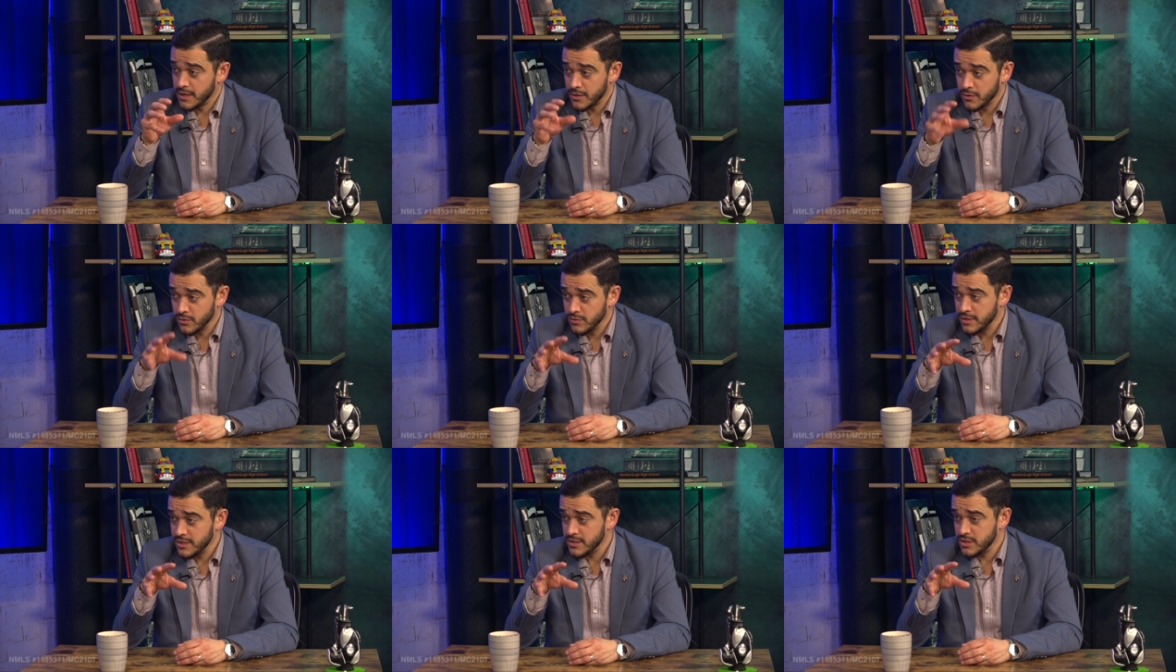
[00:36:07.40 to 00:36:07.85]
Not
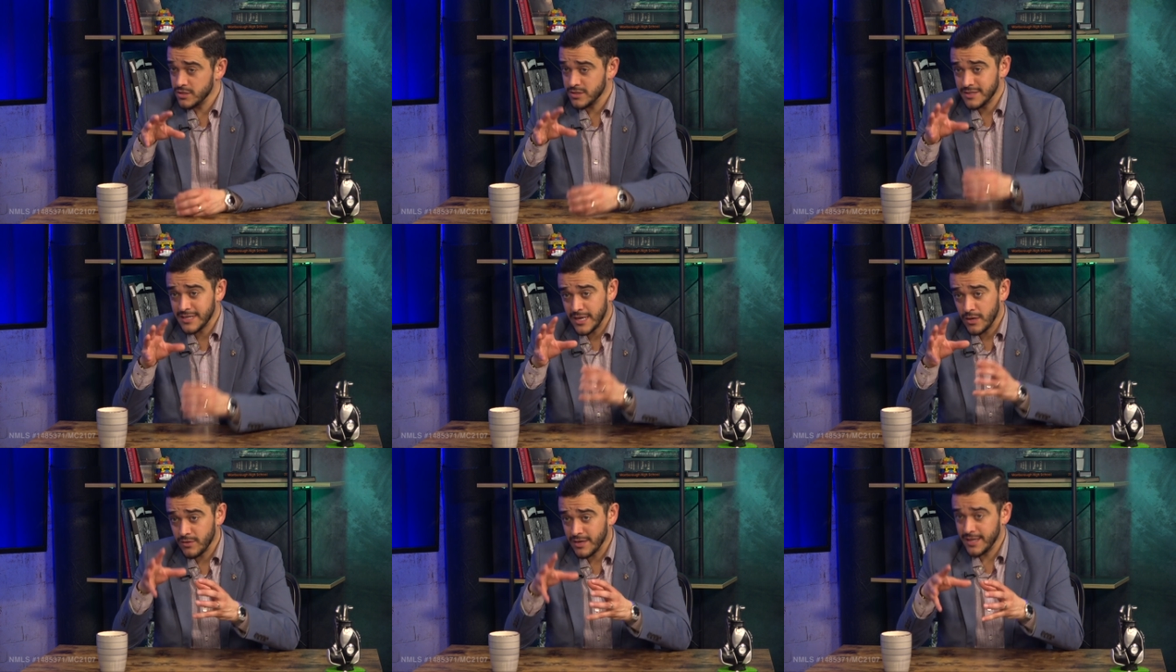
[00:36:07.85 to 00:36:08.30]
only just
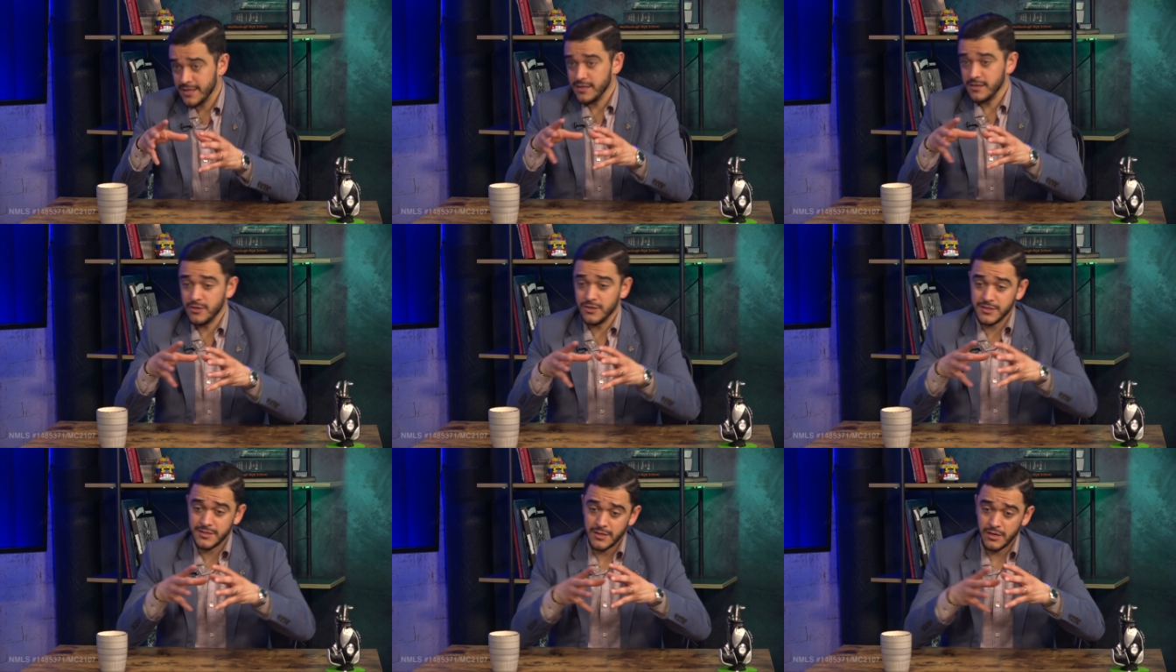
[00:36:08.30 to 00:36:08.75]
now
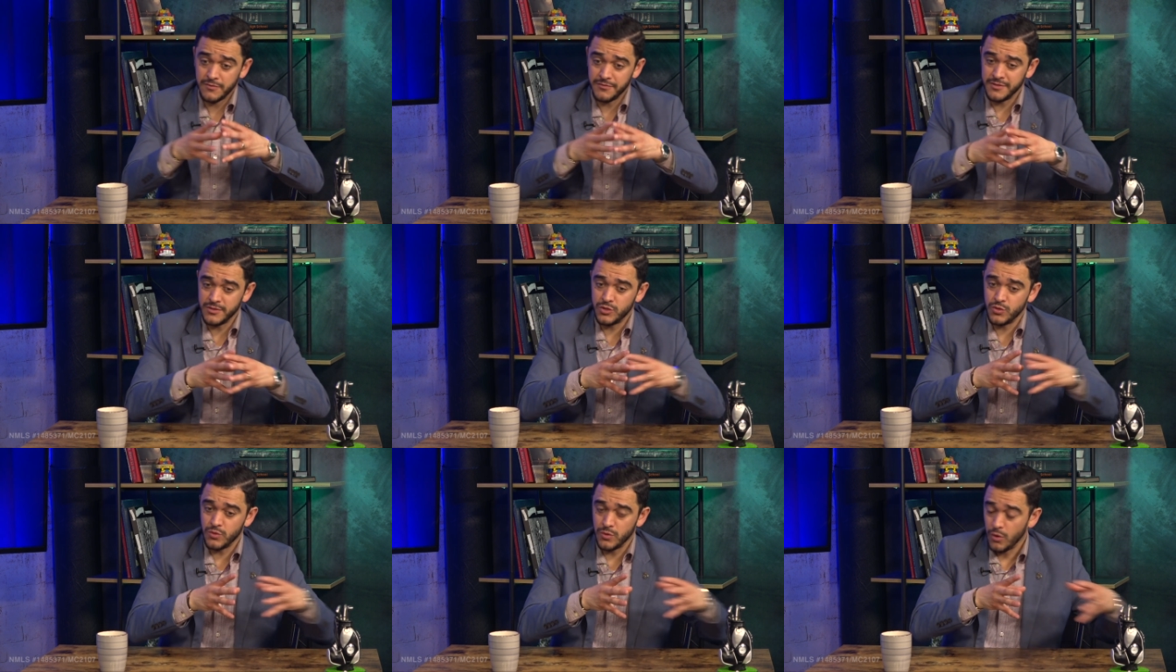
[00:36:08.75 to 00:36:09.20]
getting yourself
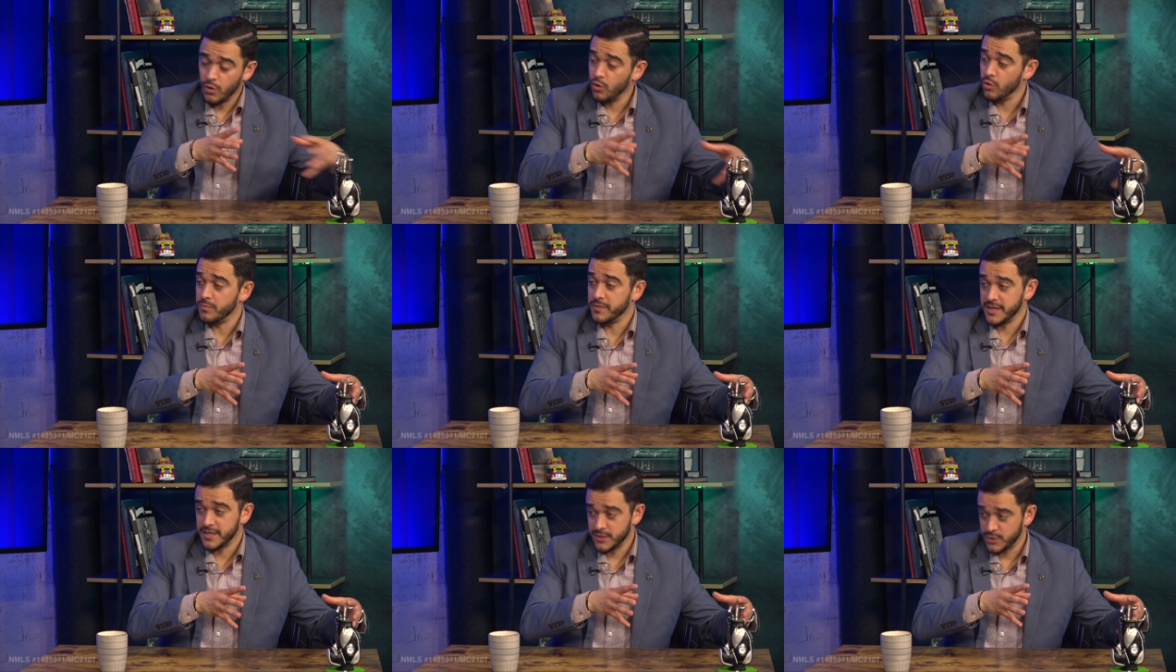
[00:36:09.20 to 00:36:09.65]
into a
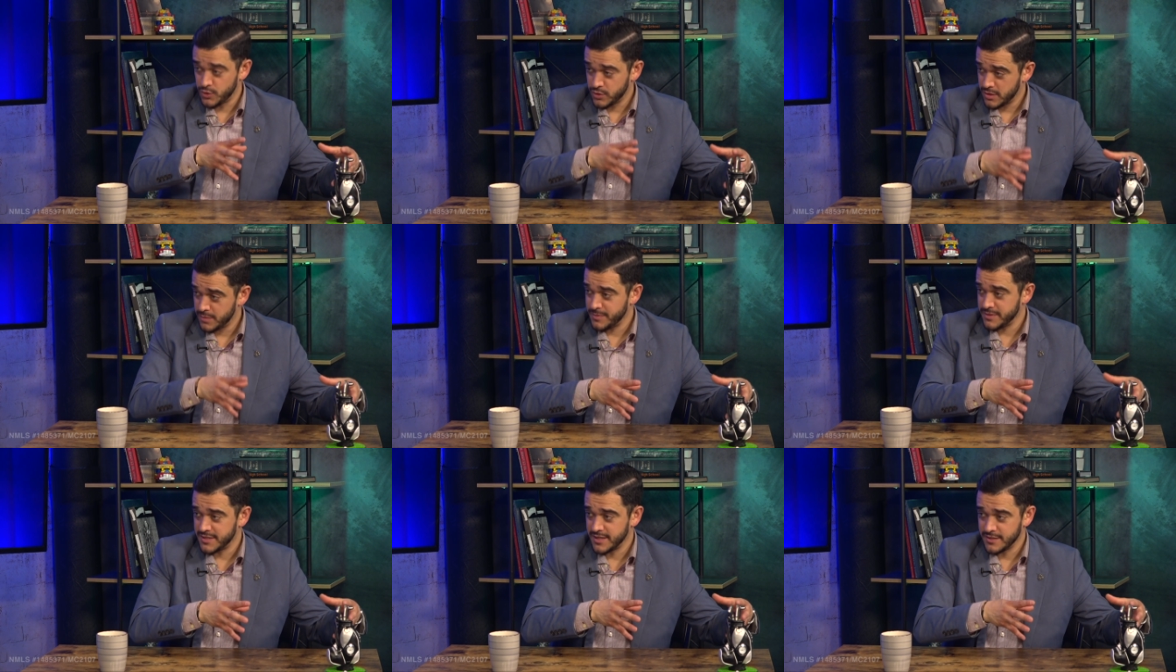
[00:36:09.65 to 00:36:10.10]
hole, because you
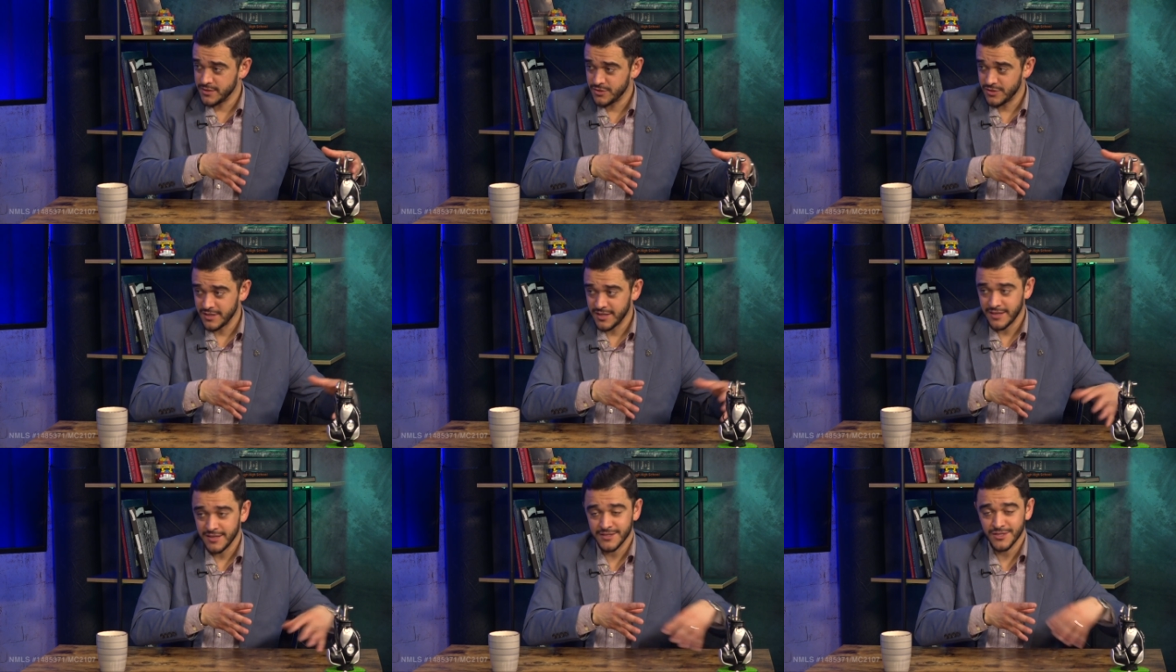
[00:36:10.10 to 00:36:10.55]
could
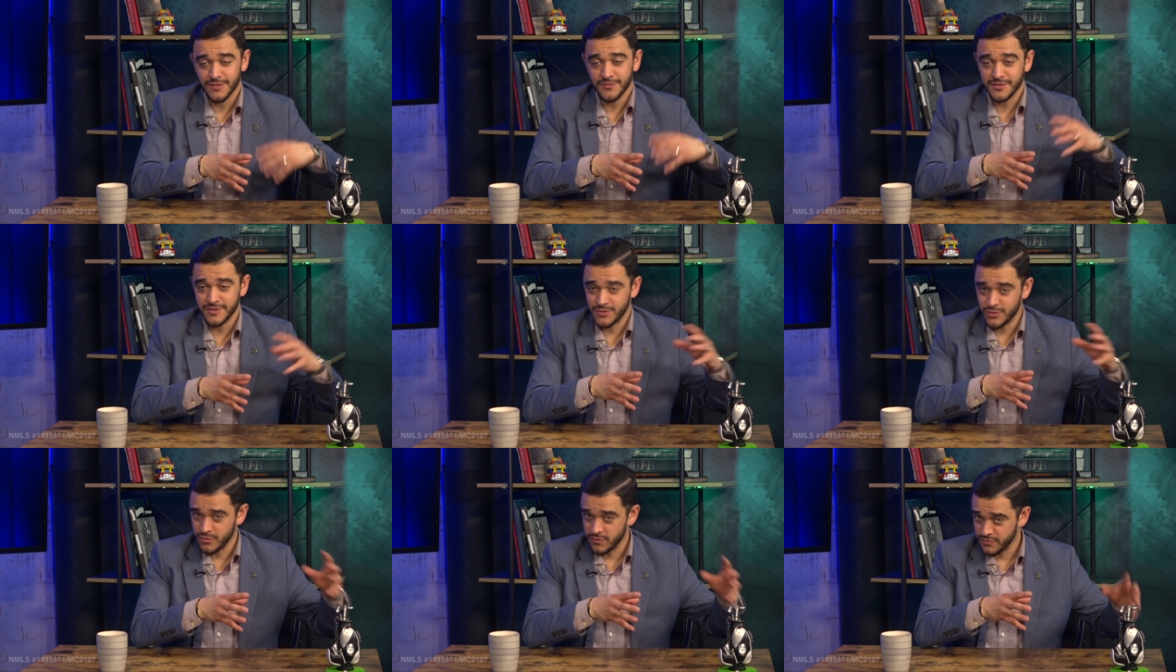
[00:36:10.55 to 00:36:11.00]
potentially get yourself
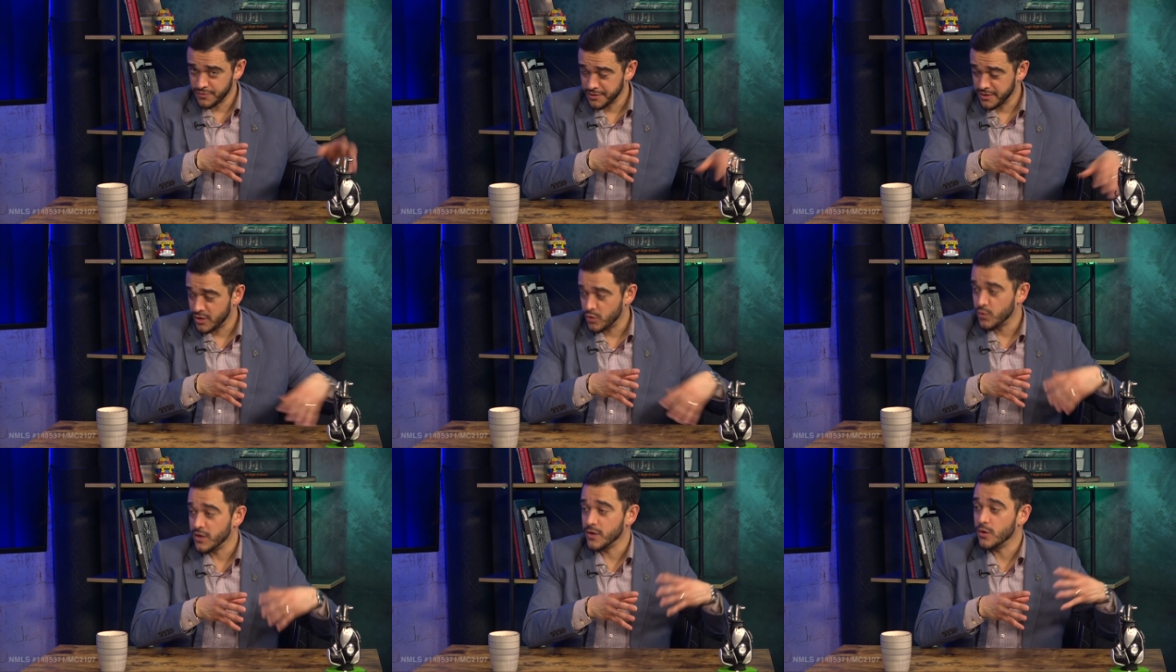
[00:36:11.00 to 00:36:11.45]
into a
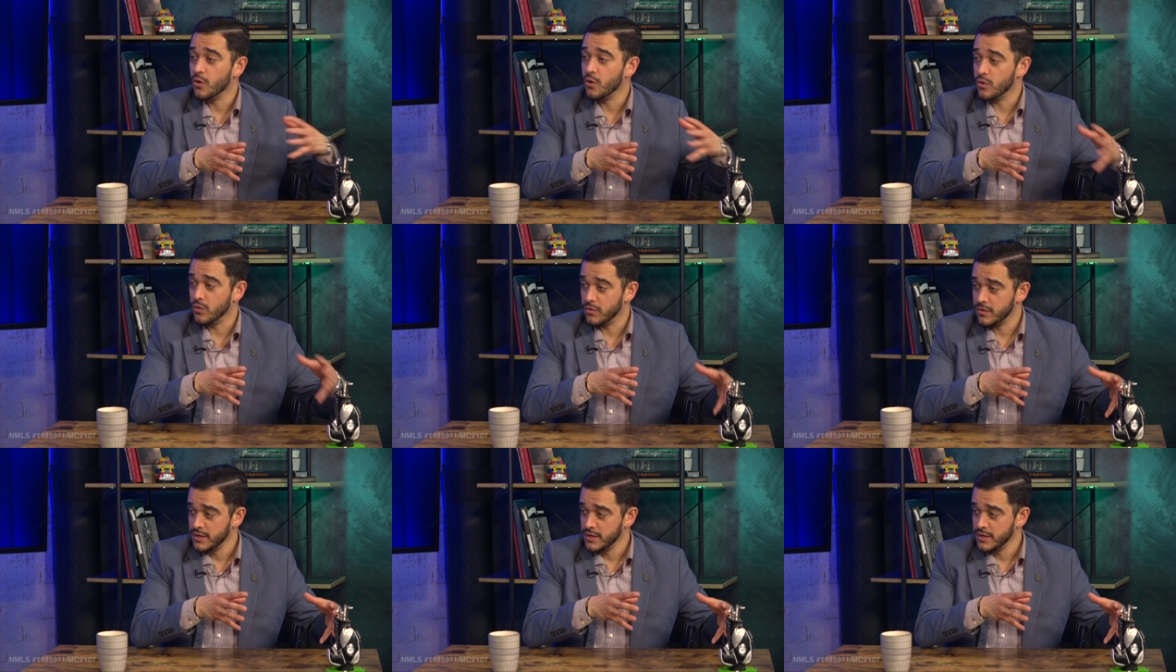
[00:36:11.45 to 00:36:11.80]
really quick hole.